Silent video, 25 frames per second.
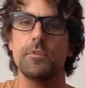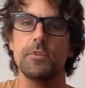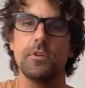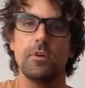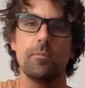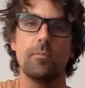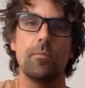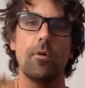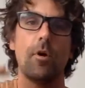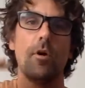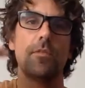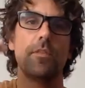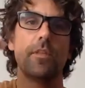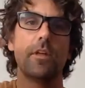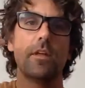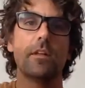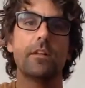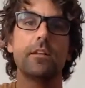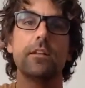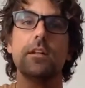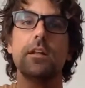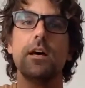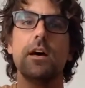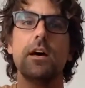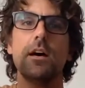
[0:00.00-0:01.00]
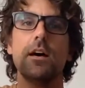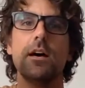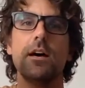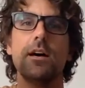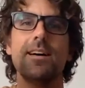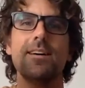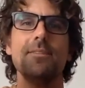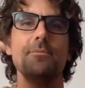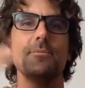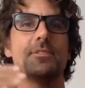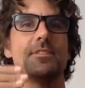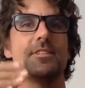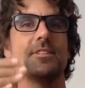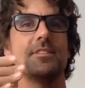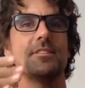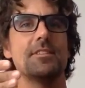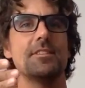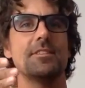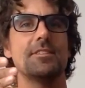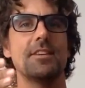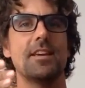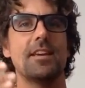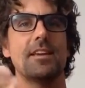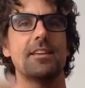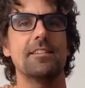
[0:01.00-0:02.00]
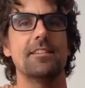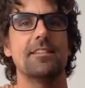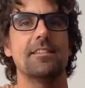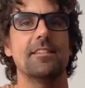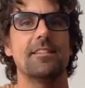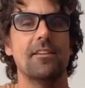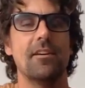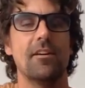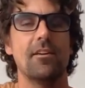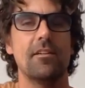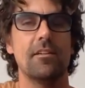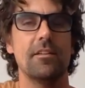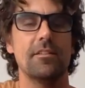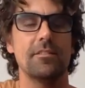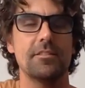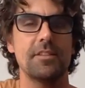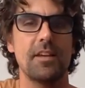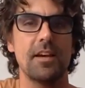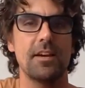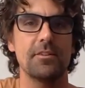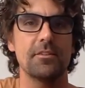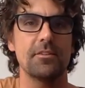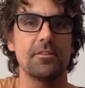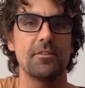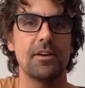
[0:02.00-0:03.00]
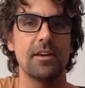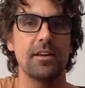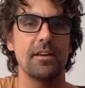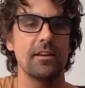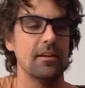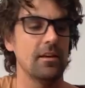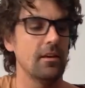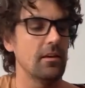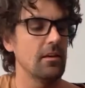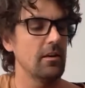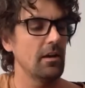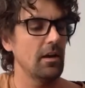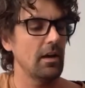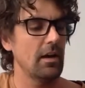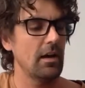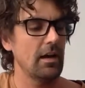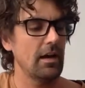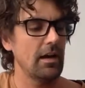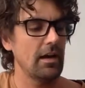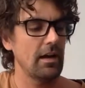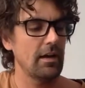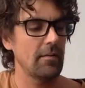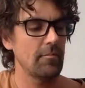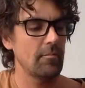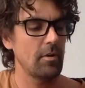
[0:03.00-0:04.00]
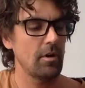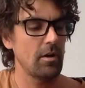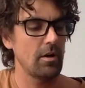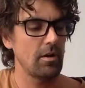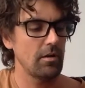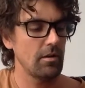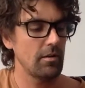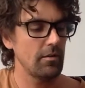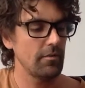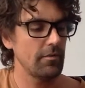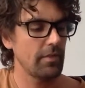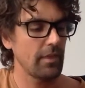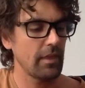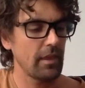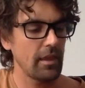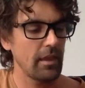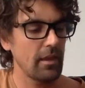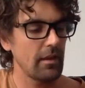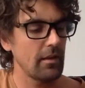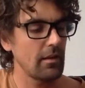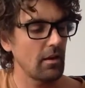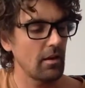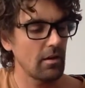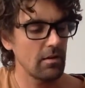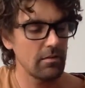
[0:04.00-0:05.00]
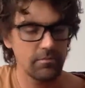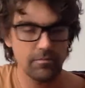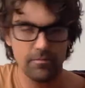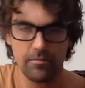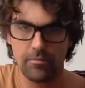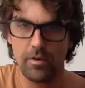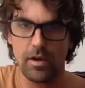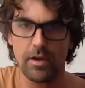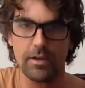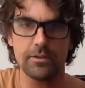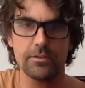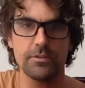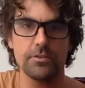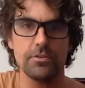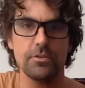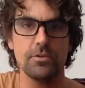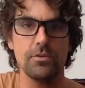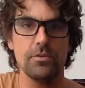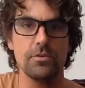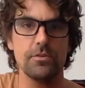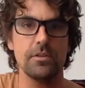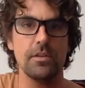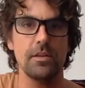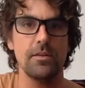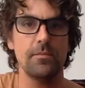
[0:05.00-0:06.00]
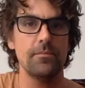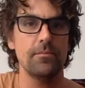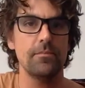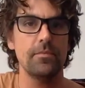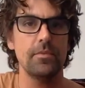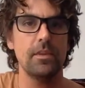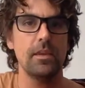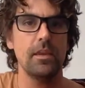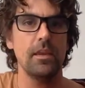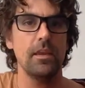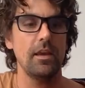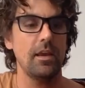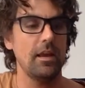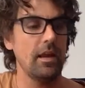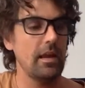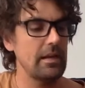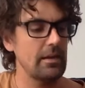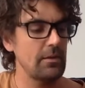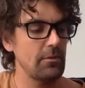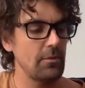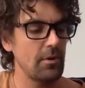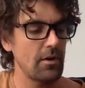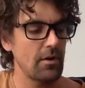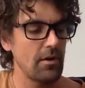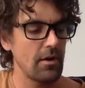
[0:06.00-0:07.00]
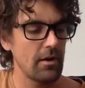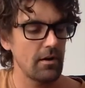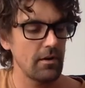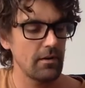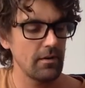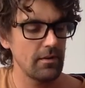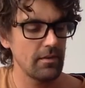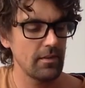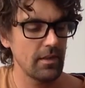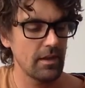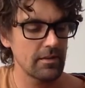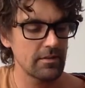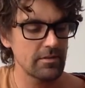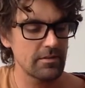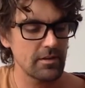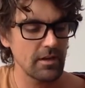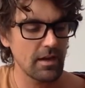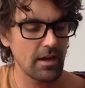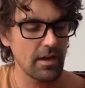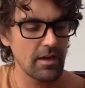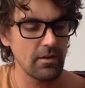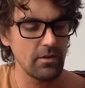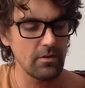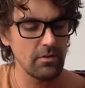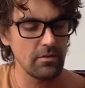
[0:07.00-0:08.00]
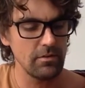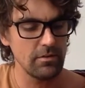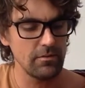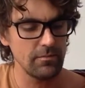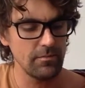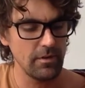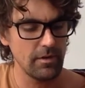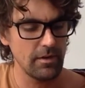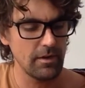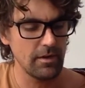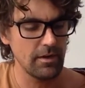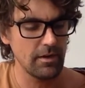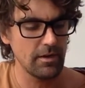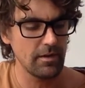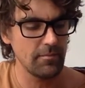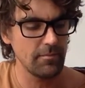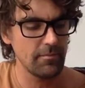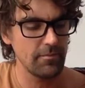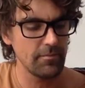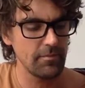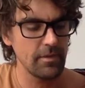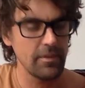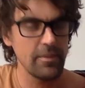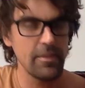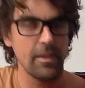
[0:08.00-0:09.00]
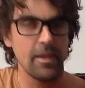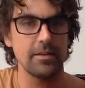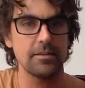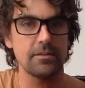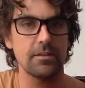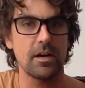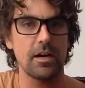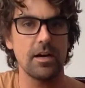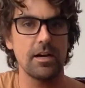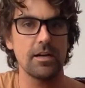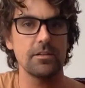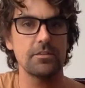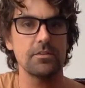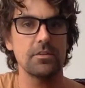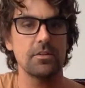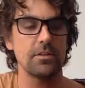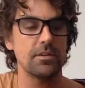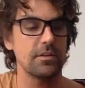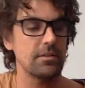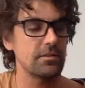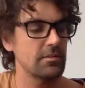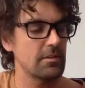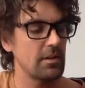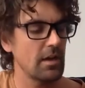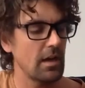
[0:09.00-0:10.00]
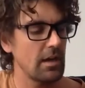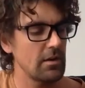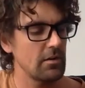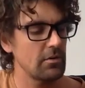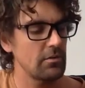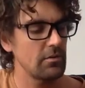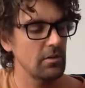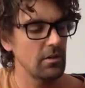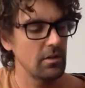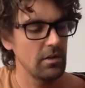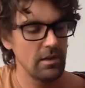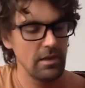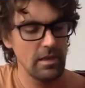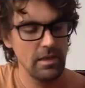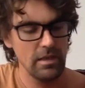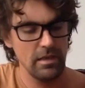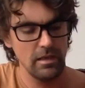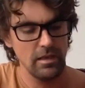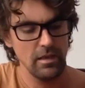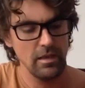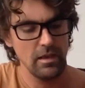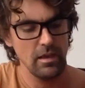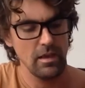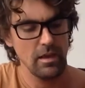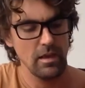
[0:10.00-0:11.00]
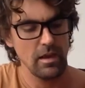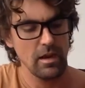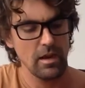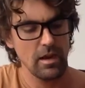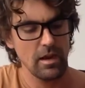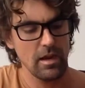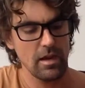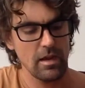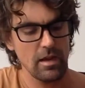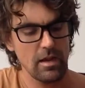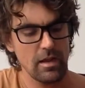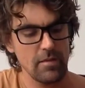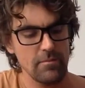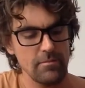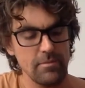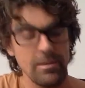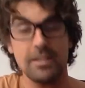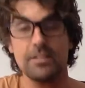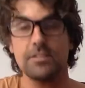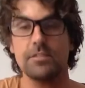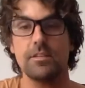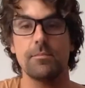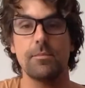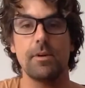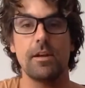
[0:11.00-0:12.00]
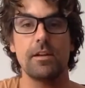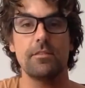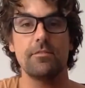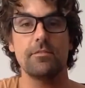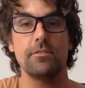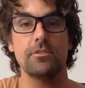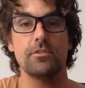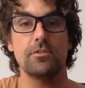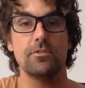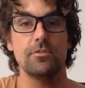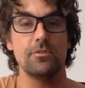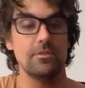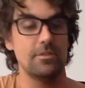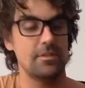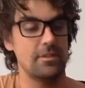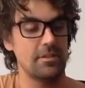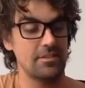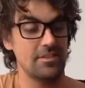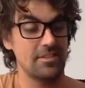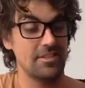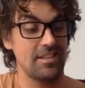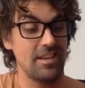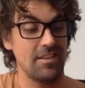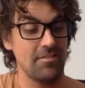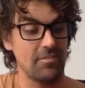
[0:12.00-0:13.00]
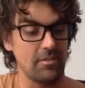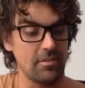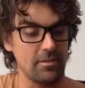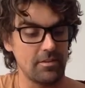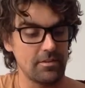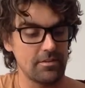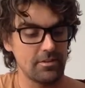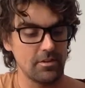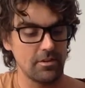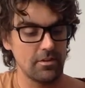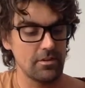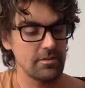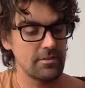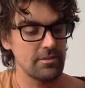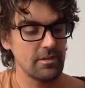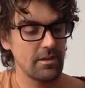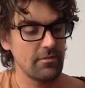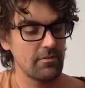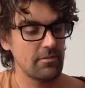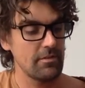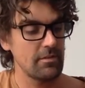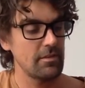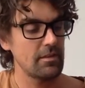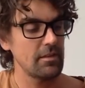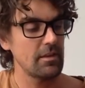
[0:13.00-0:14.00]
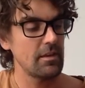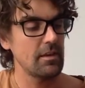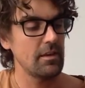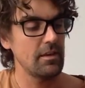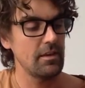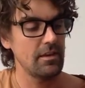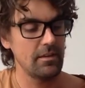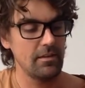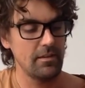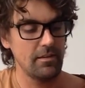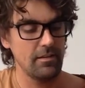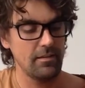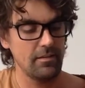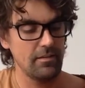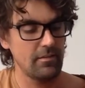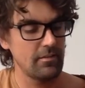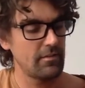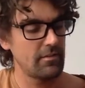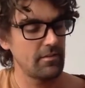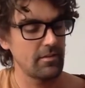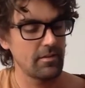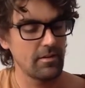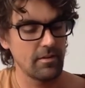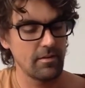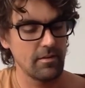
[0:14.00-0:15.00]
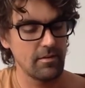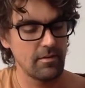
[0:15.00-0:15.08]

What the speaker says: so I'm on that la, which is the second scale degree. Then I could choose anywhere in that scale, in that diatonic scale. Next I might even choose the seventh. So the seventh is